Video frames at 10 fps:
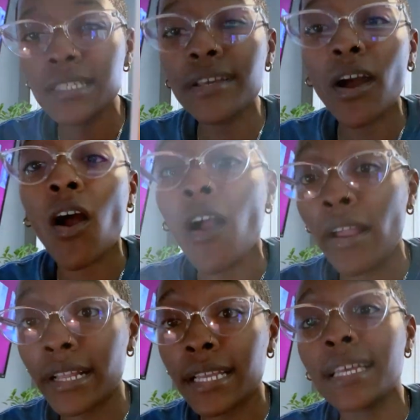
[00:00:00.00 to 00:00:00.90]

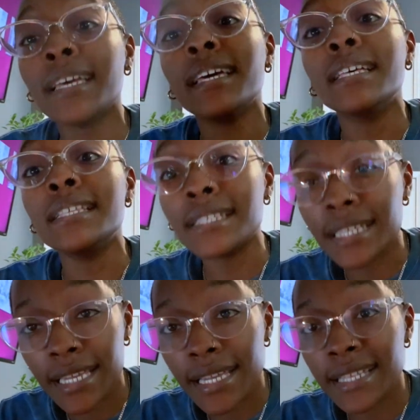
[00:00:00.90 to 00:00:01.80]
card
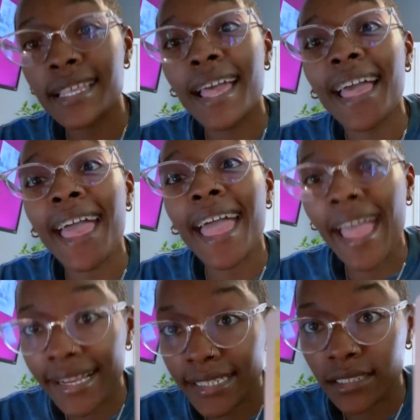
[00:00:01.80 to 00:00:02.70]
says
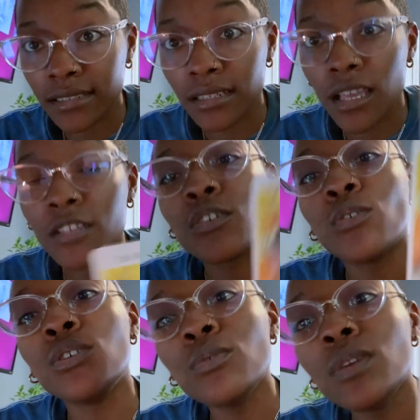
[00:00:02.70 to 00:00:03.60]
action. So
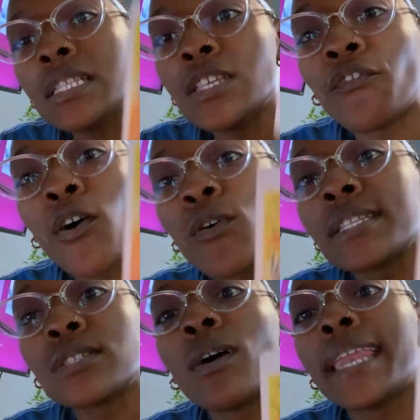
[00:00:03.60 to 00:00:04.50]
you need to
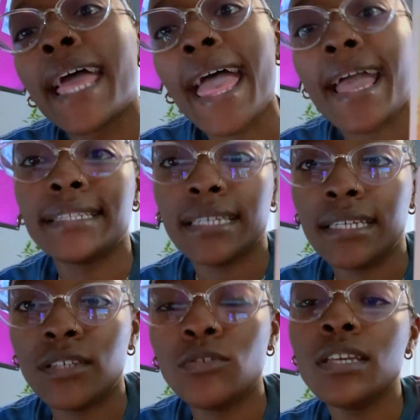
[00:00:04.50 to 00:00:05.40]
focus on
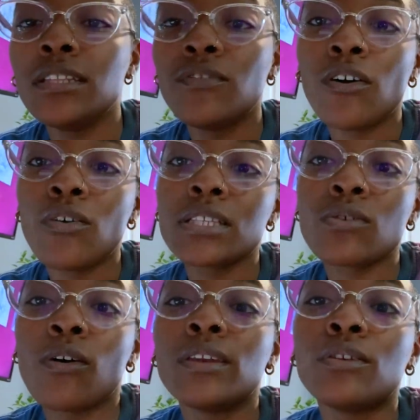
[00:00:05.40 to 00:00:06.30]
acting. You need to focus
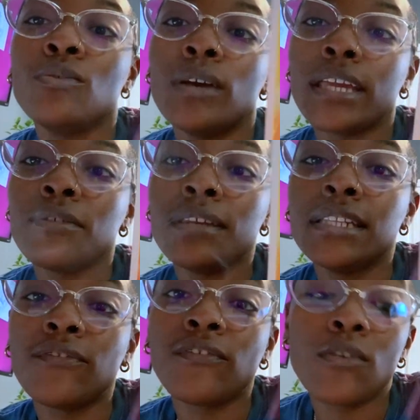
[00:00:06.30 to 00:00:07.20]
on doing. You need
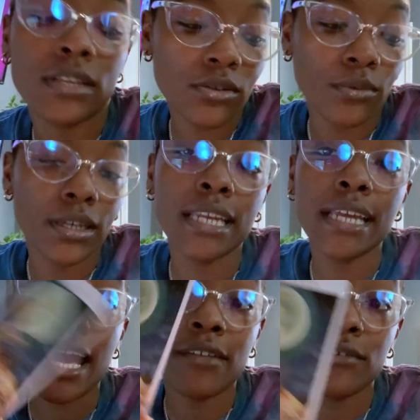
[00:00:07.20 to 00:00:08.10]
to focus on getting
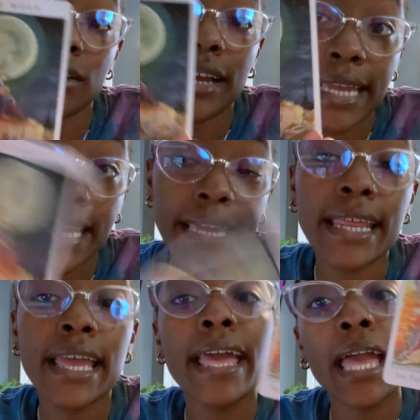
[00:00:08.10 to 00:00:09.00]
out of your head
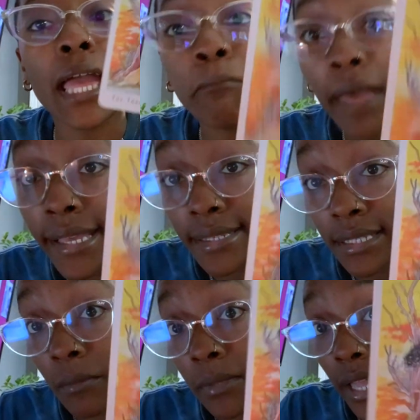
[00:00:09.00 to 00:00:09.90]
and making
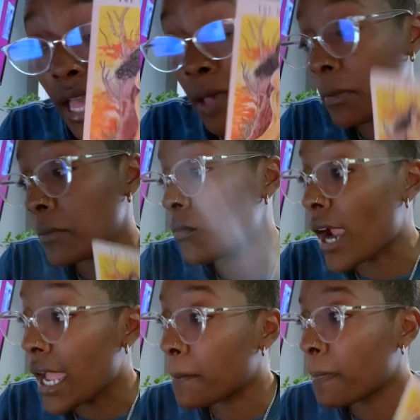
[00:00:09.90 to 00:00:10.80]
something happen,
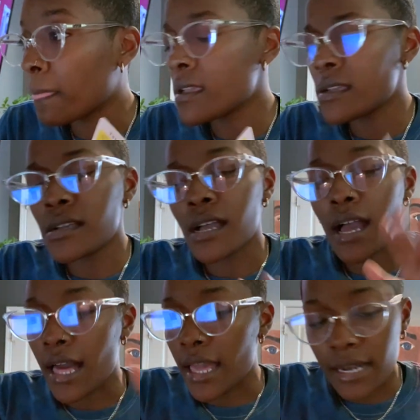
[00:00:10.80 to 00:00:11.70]
right?
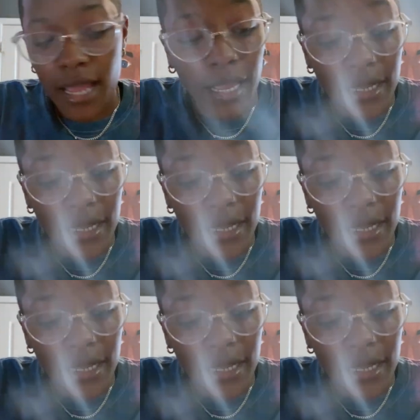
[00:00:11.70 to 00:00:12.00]
And like I